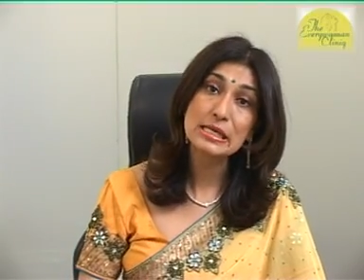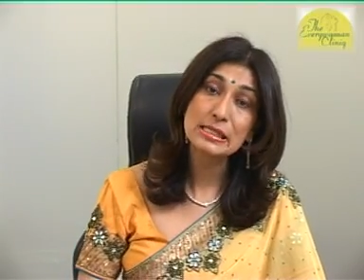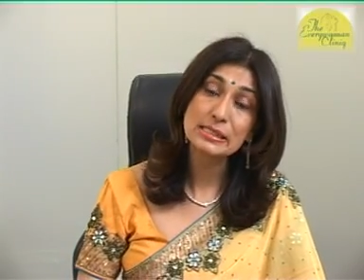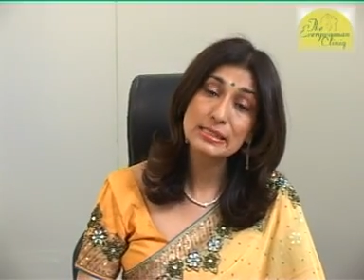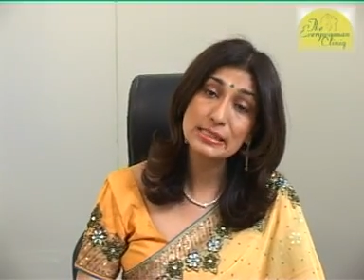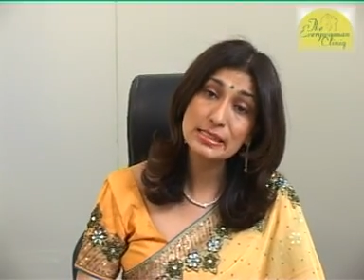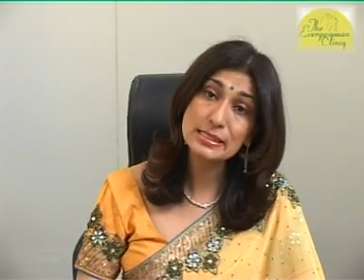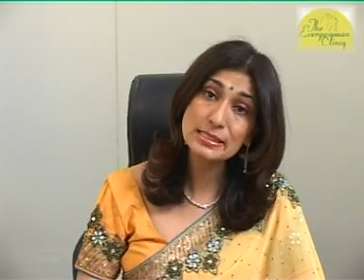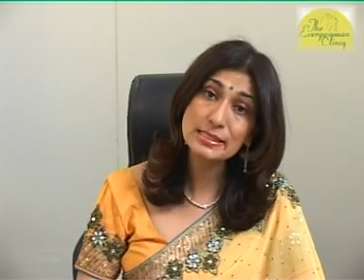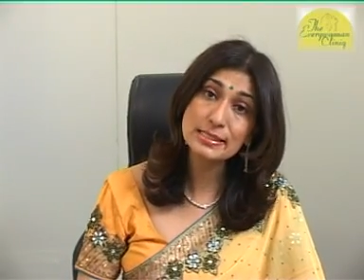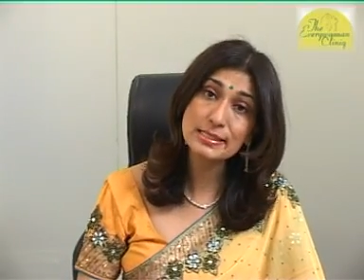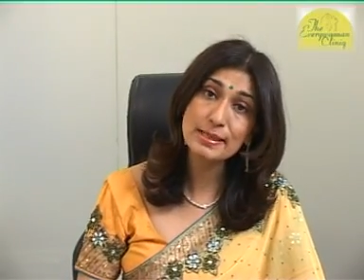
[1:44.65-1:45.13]

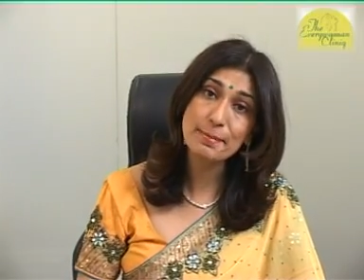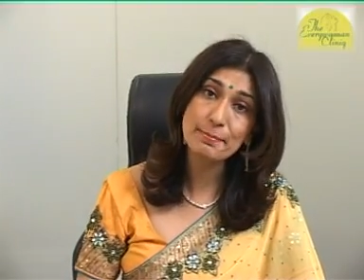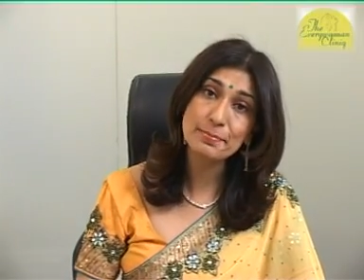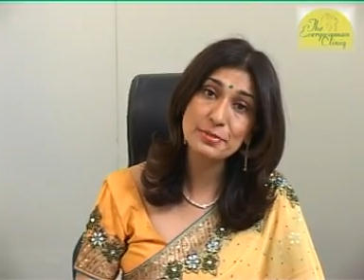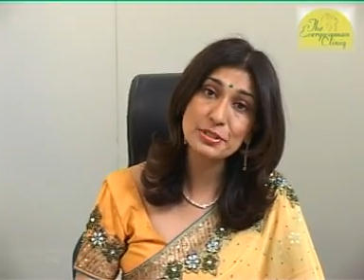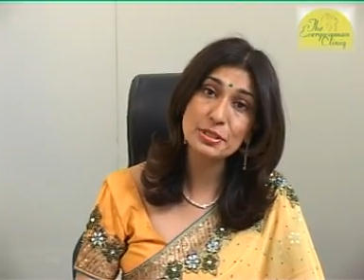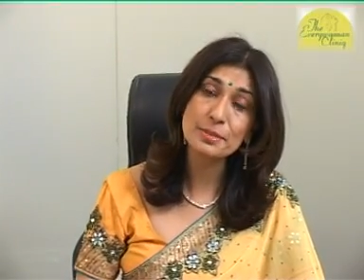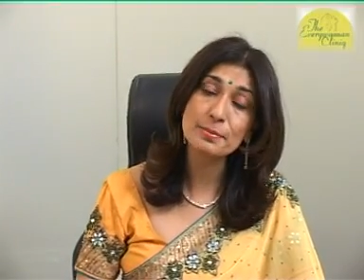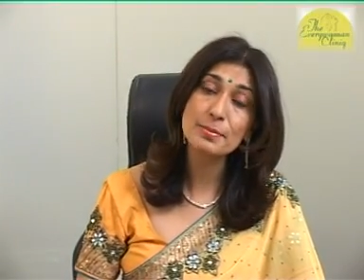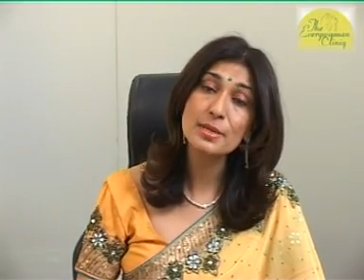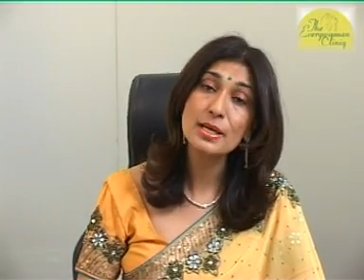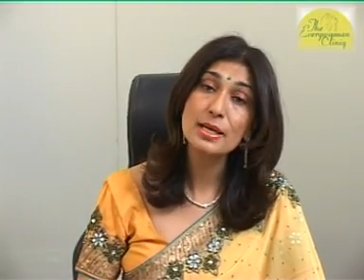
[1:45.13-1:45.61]
this
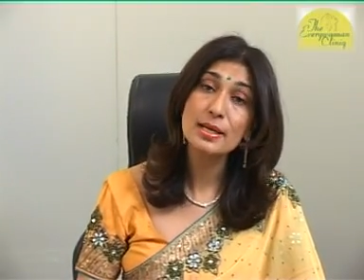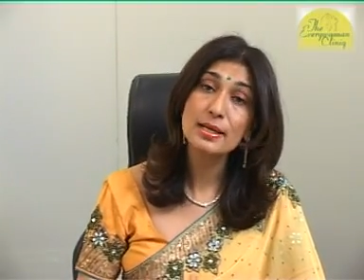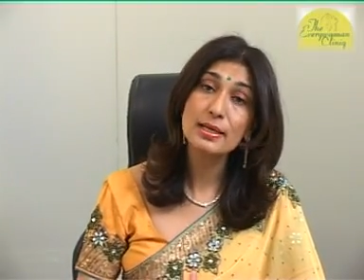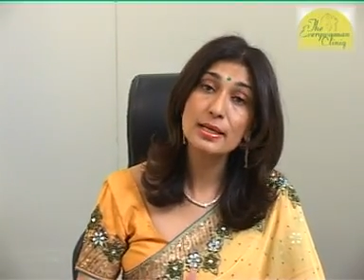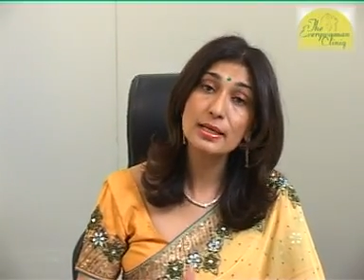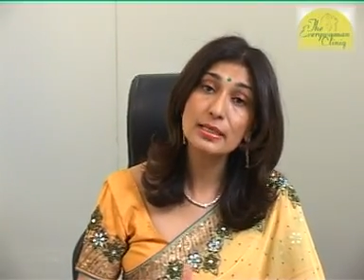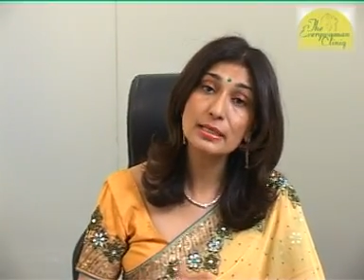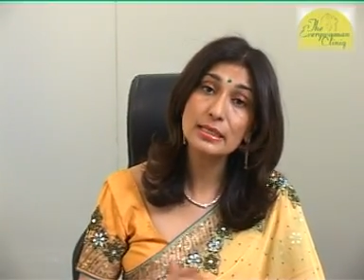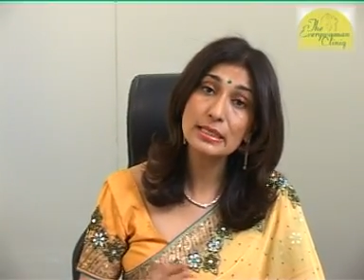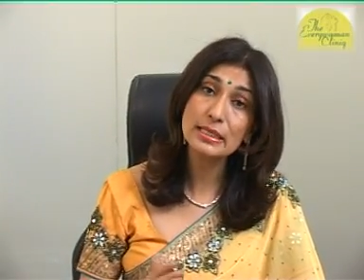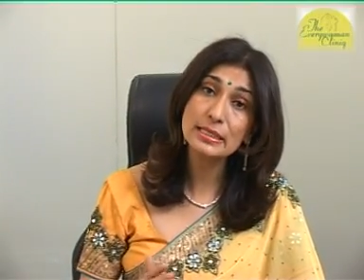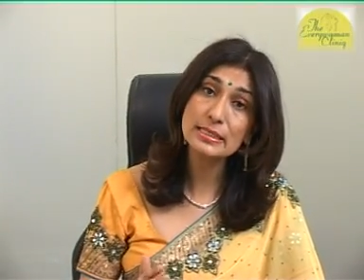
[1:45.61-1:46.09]
septum
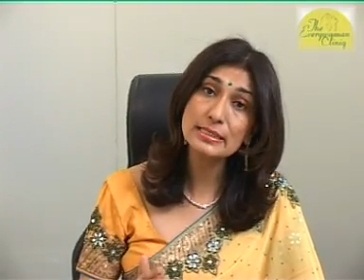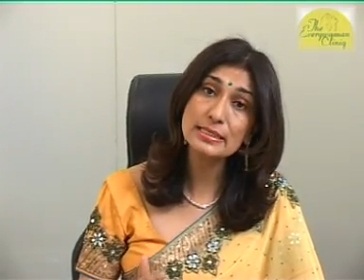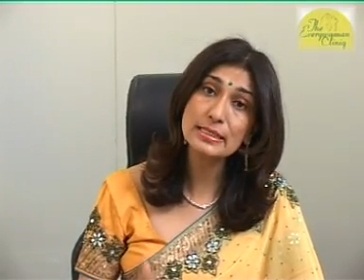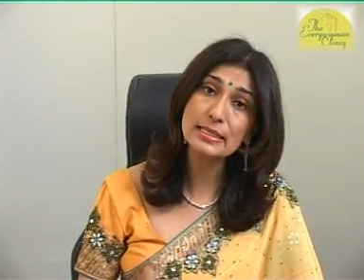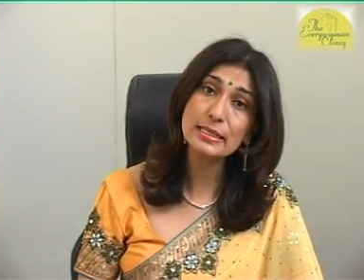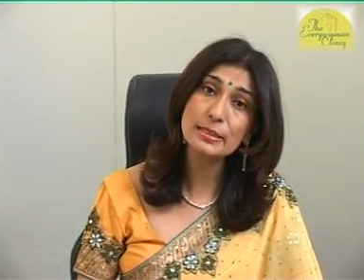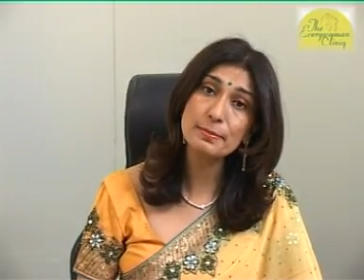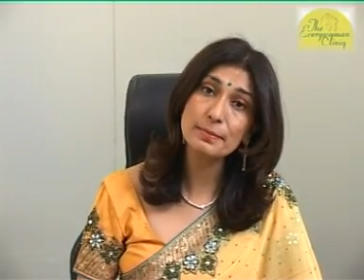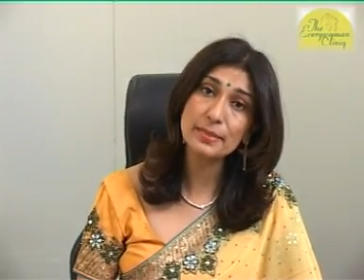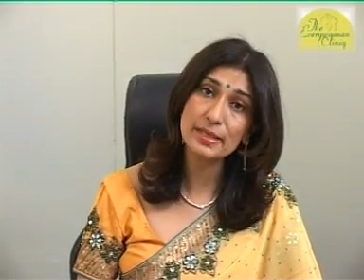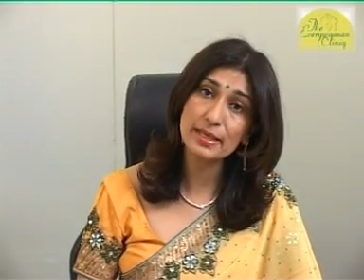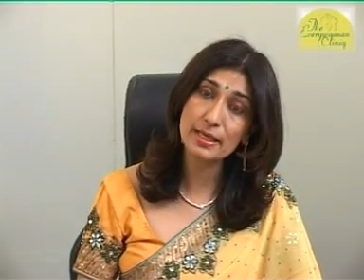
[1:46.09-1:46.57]
can
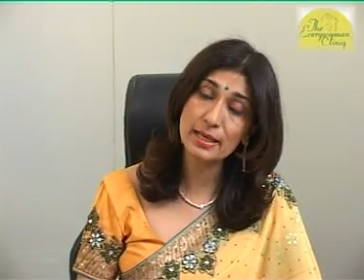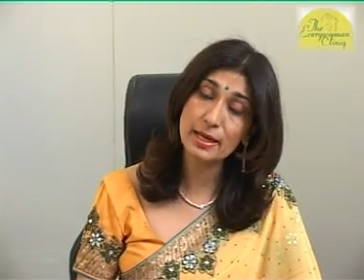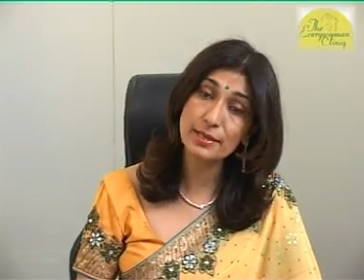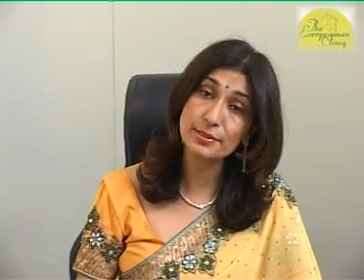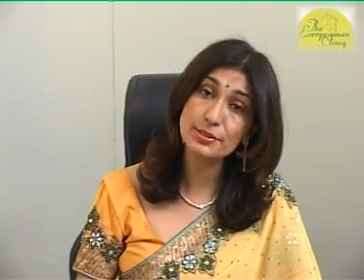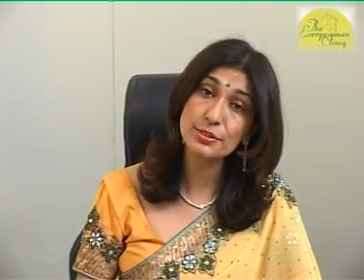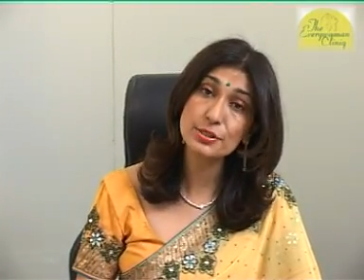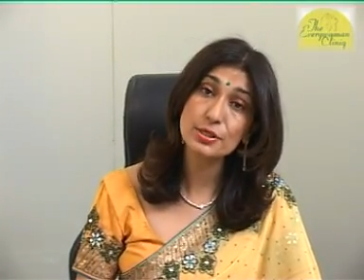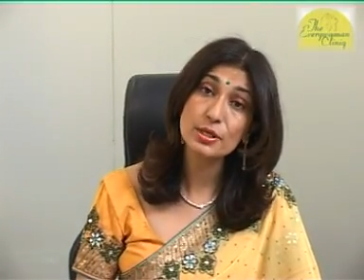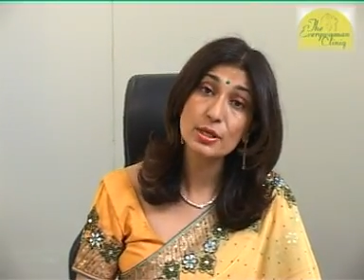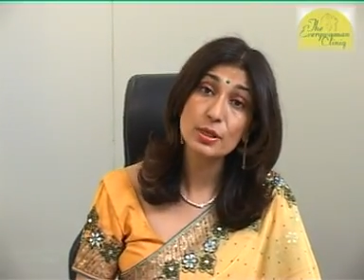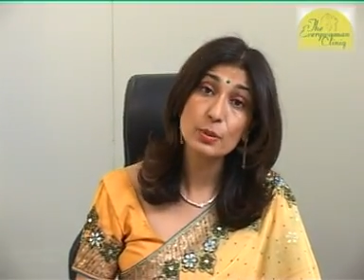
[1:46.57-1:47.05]
easily be
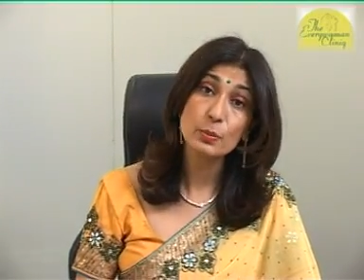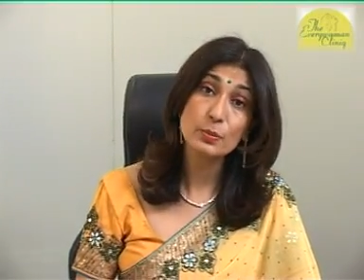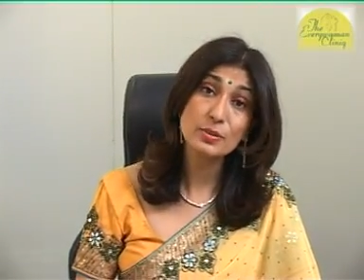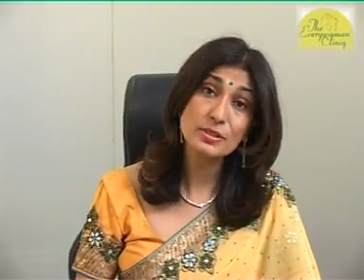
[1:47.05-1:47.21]
cut